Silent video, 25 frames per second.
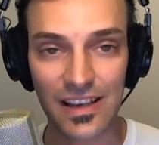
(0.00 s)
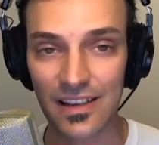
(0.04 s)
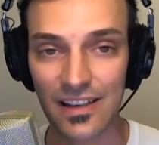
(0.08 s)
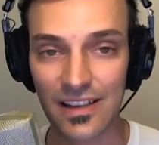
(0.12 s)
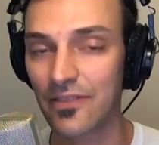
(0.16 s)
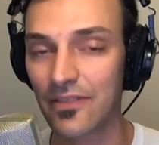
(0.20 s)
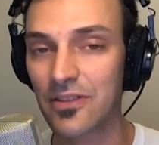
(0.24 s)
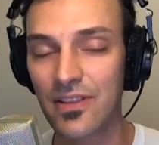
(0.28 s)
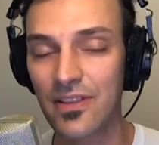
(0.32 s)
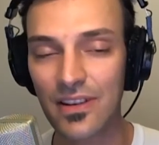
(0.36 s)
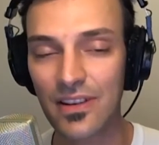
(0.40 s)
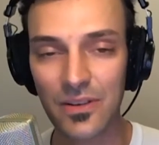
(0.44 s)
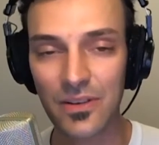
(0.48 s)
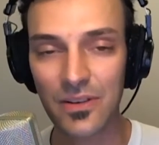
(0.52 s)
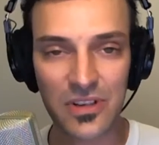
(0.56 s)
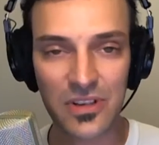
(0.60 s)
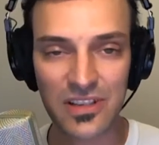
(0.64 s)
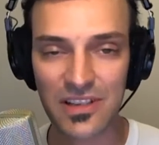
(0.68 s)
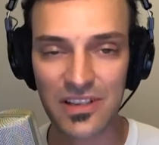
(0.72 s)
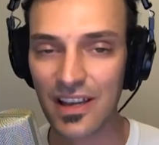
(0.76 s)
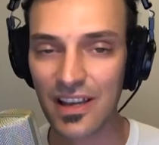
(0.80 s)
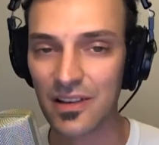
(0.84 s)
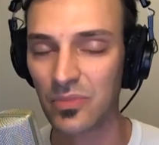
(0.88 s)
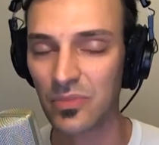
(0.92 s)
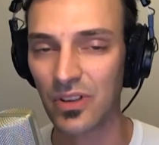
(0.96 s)
and again, everything we
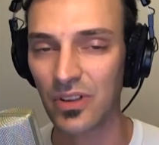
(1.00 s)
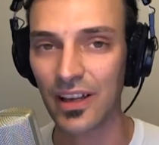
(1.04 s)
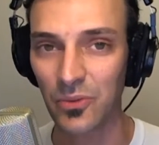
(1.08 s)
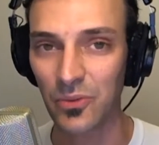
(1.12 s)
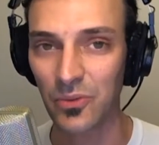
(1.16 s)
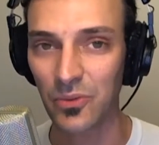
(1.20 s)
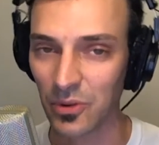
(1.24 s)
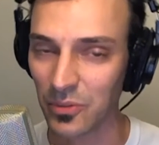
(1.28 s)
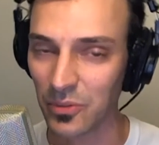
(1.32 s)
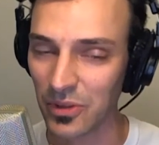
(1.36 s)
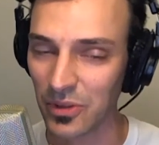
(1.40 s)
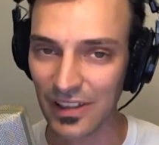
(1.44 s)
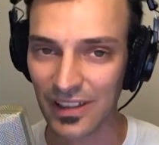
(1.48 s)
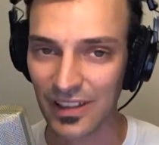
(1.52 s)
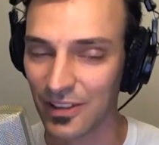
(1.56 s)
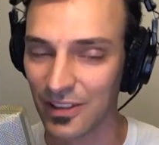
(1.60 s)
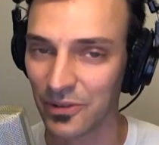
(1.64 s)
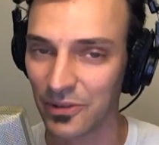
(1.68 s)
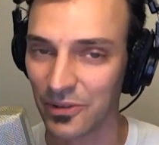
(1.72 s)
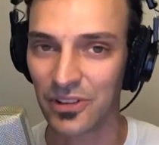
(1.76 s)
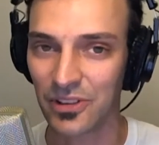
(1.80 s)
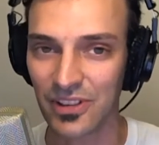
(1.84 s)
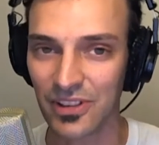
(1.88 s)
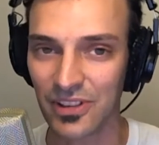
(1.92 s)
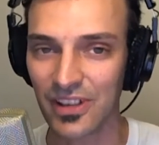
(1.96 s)
say and play will be
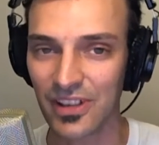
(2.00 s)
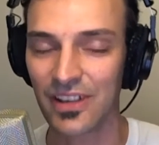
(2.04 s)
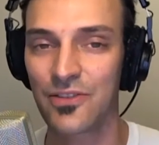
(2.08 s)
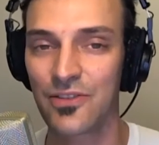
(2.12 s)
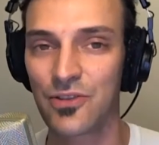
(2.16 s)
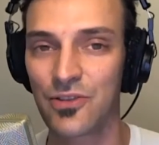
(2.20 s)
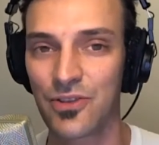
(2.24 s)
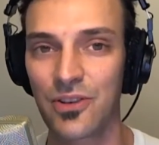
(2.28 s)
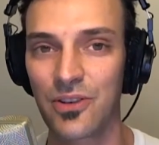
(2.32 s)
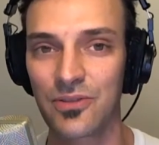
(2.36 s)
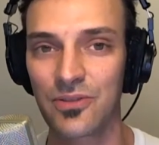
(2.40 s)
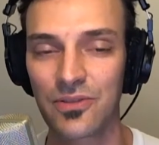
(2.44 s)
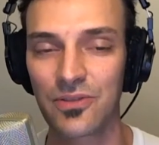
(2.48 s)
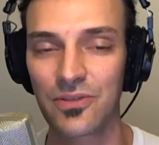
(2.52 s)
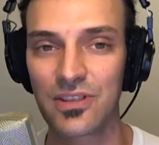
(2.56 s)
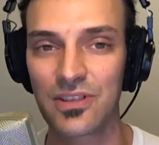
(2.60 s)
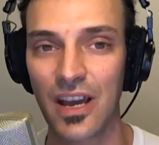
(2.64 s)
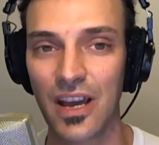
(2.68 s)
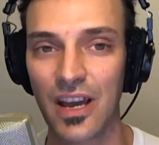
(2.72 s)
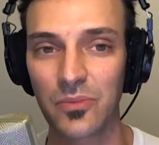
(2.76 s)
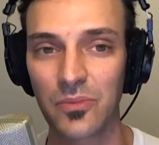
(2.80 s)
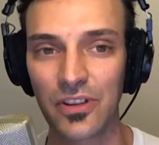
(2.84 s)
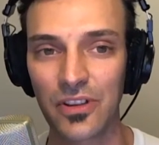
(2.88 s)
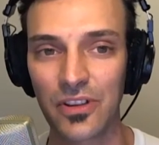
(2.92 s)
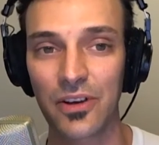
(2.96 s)
included in the show
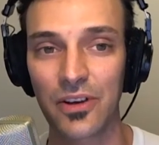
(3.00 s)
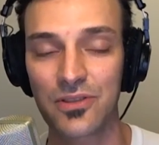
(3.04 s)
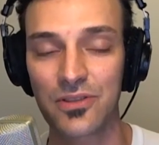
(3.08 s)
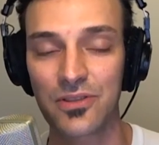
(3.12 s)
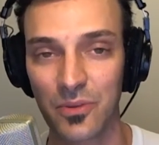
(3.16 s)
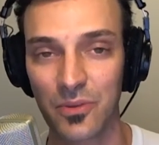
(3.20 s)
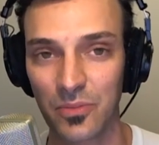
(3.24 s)
notes down below.